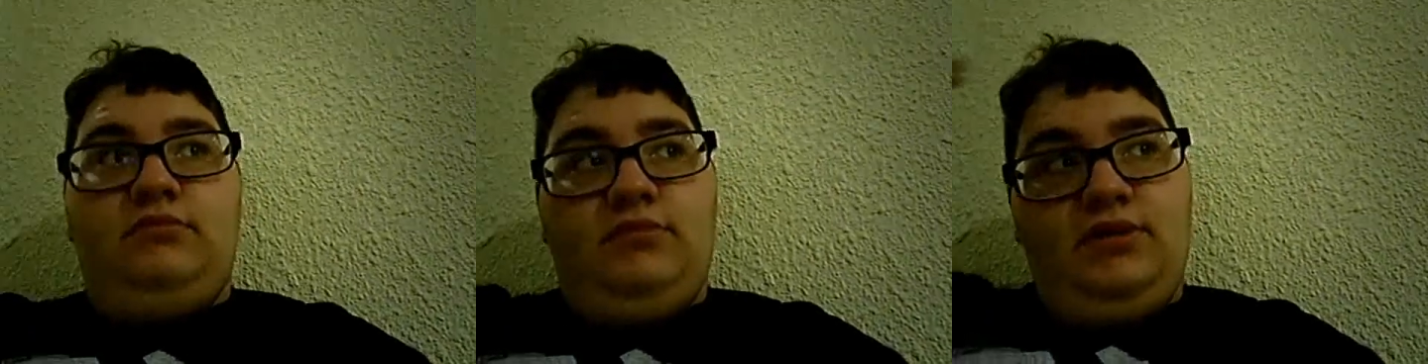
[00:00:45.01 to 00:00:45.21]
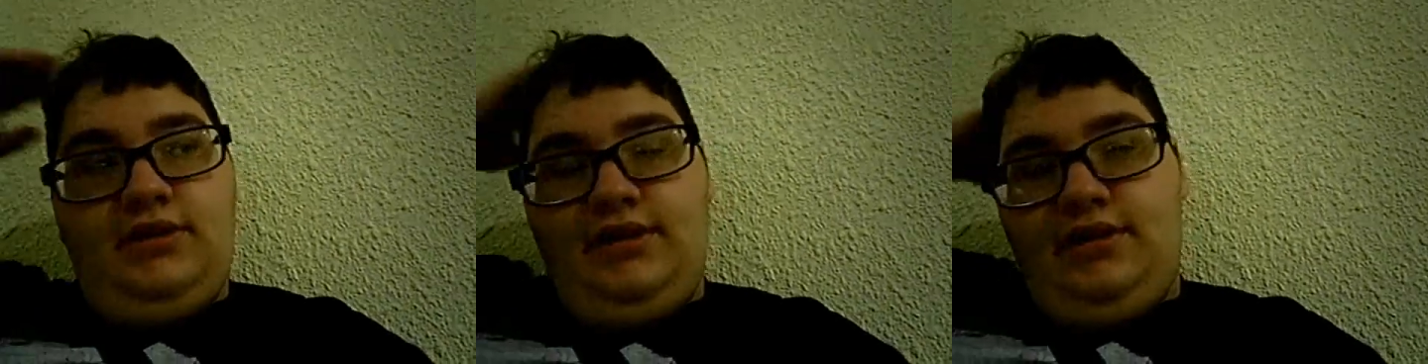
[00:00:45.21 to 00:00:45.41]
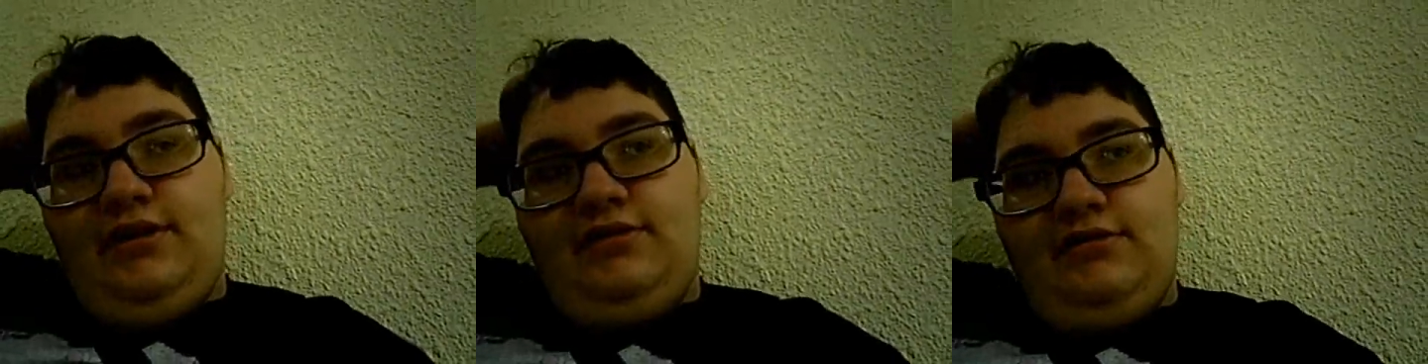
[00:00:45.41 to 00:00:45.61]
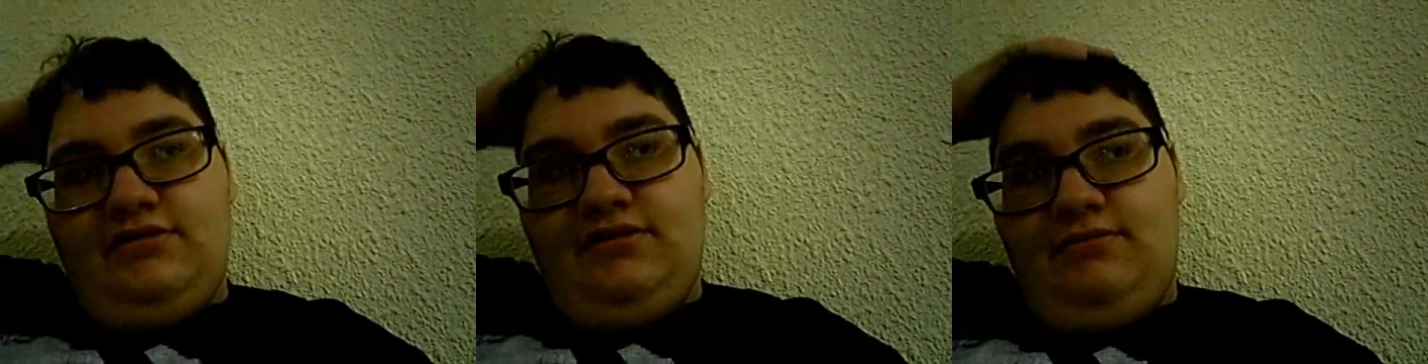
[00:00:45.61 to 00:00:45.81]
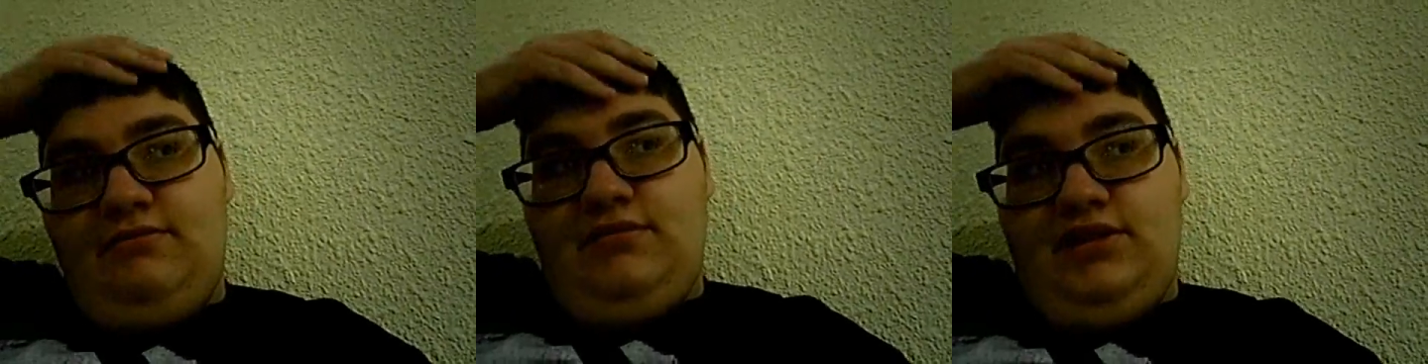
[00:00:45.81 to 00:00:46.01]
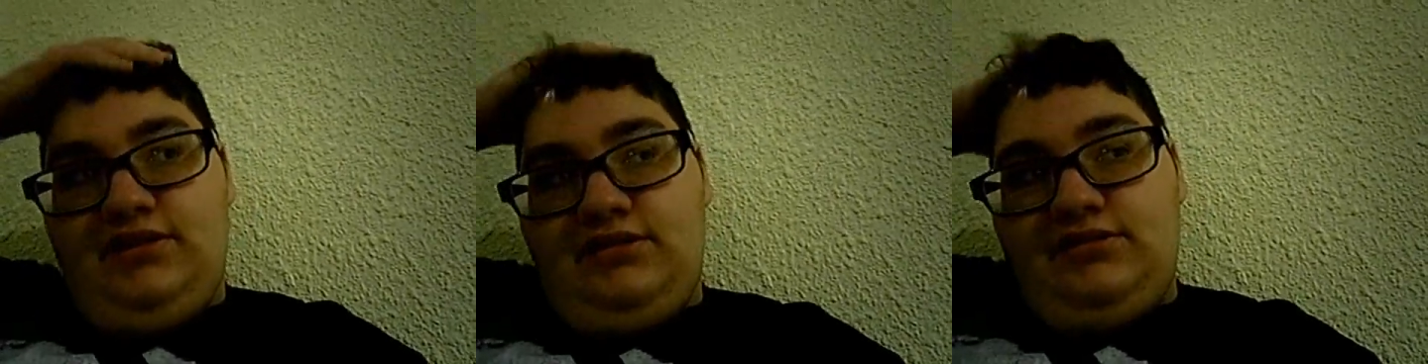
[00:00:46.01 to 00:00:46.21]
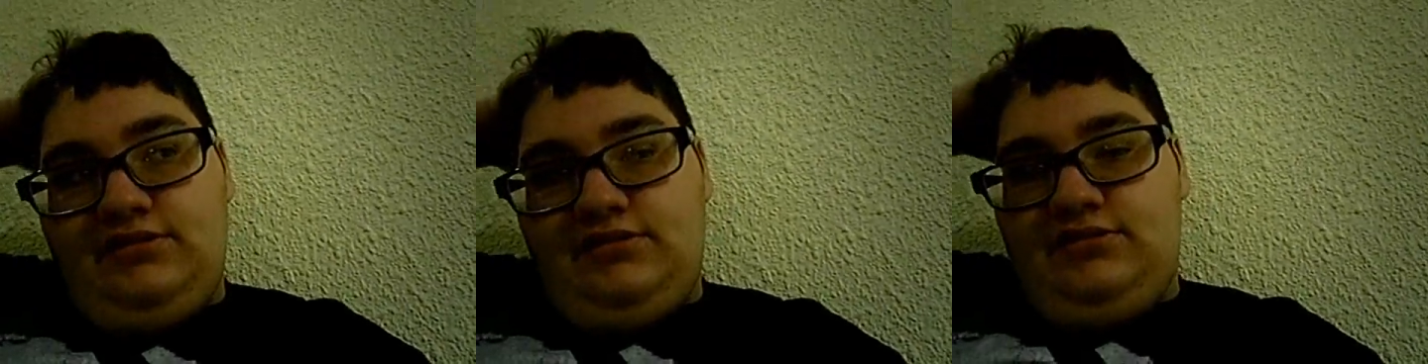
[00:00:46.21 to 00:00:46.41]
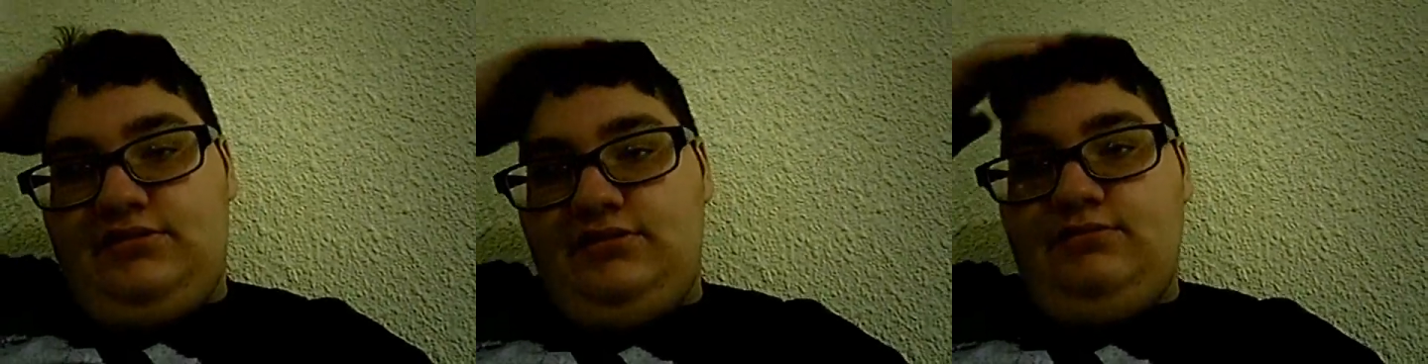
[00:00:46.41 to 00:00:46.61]
It's a mess.
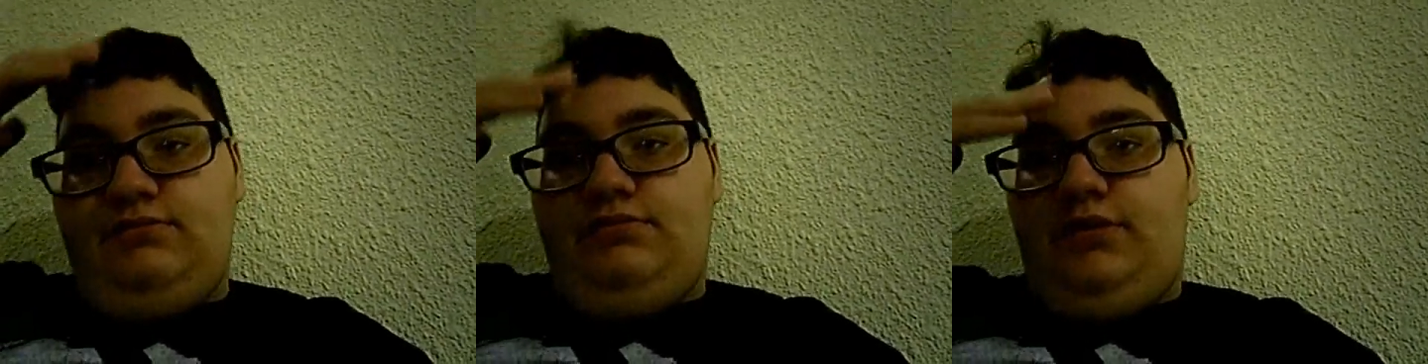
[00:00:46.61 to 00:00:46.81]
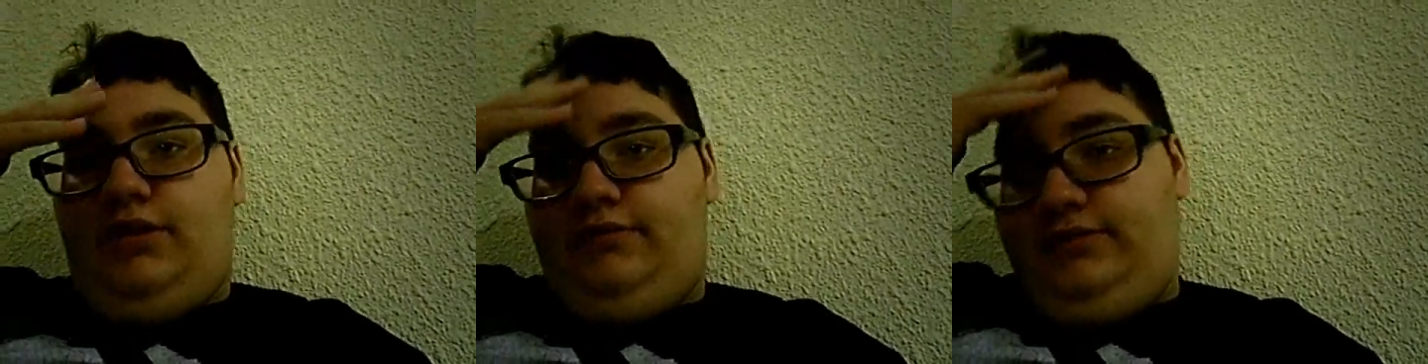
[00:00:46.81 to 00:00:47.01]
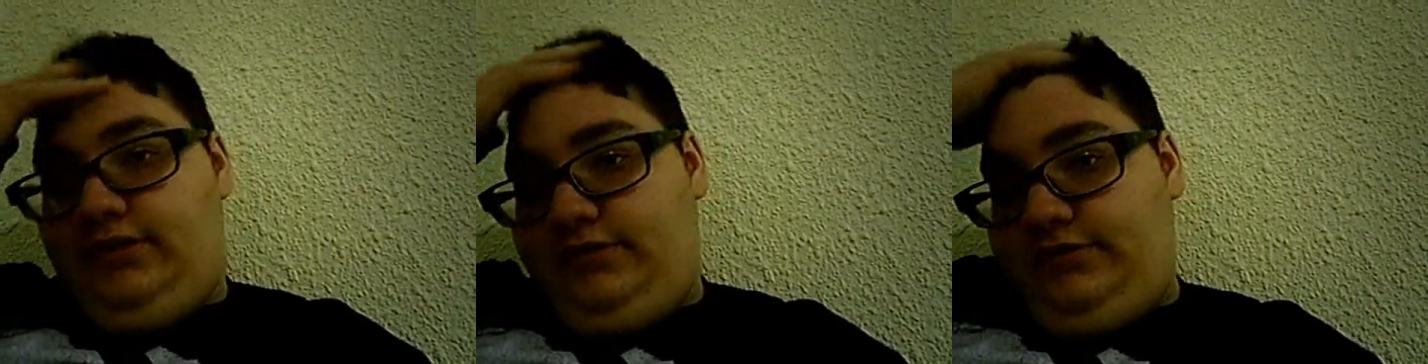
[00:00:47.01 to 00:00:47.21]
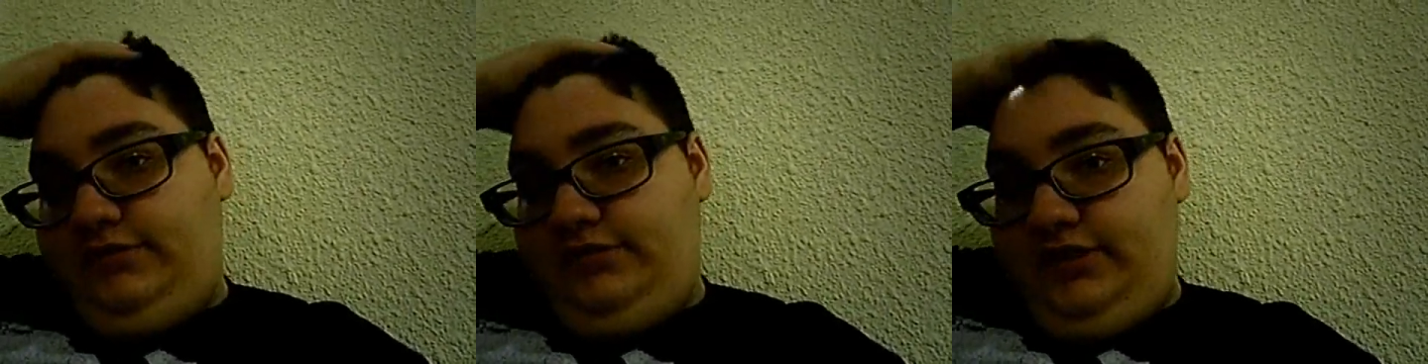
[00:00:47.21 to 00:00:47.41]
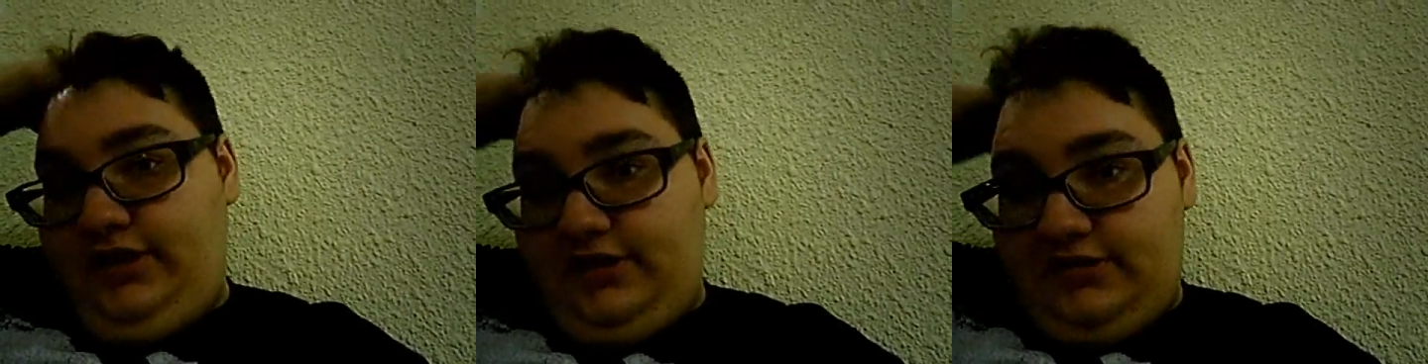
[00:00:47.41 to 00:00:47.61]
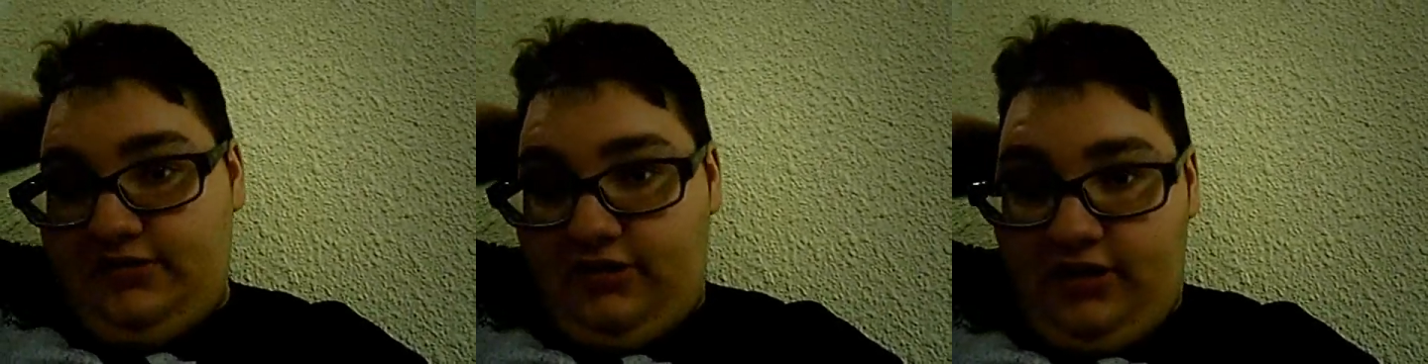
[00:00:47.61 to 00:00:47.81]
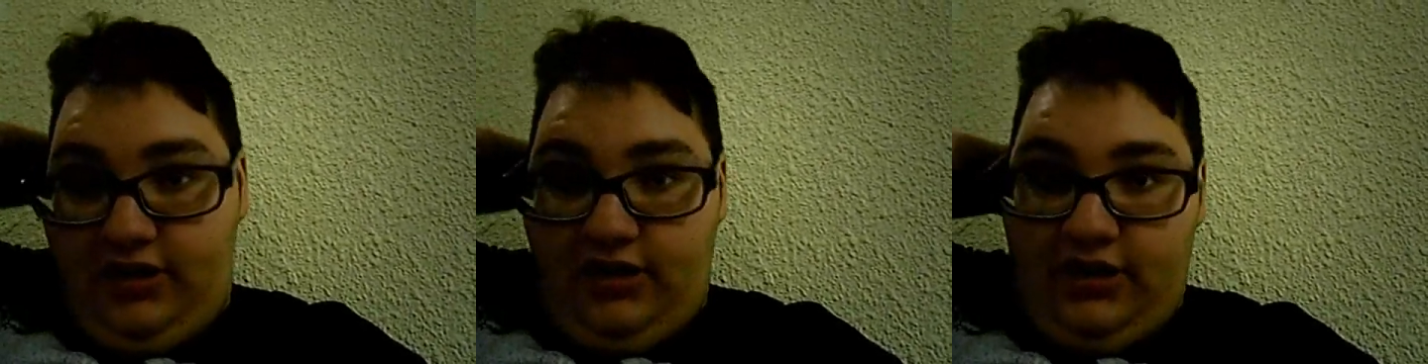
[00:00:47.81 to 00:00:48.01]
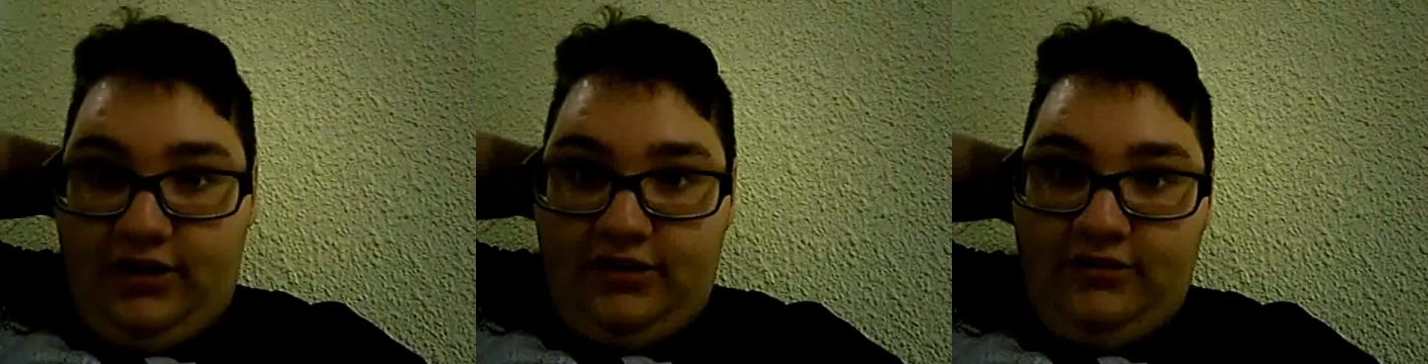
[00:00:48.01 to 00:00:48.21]
Puffles, I guess, are
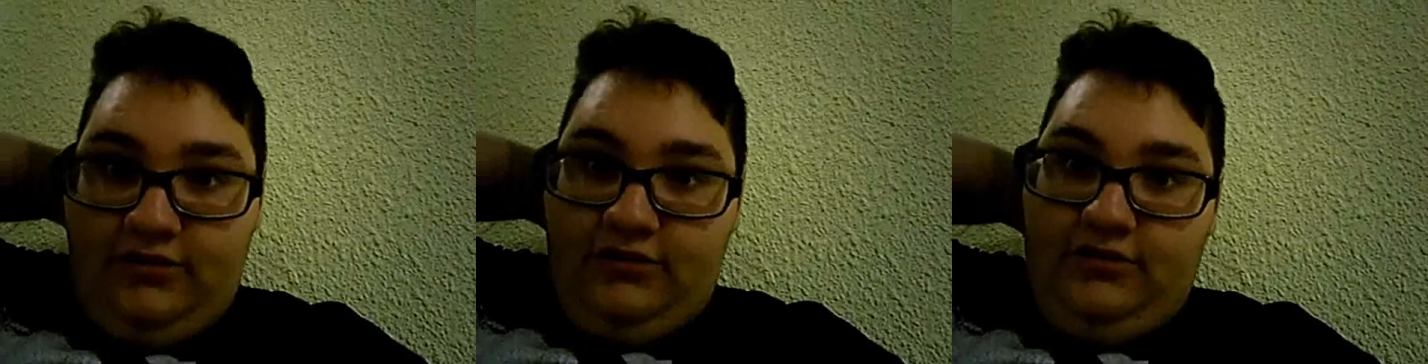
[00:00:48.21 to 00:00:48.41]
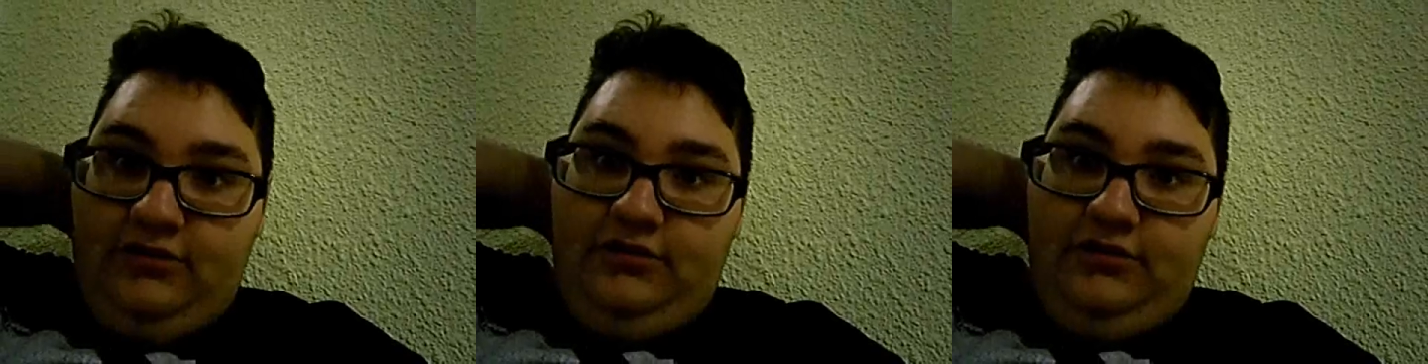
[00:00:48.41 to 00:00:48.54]
high.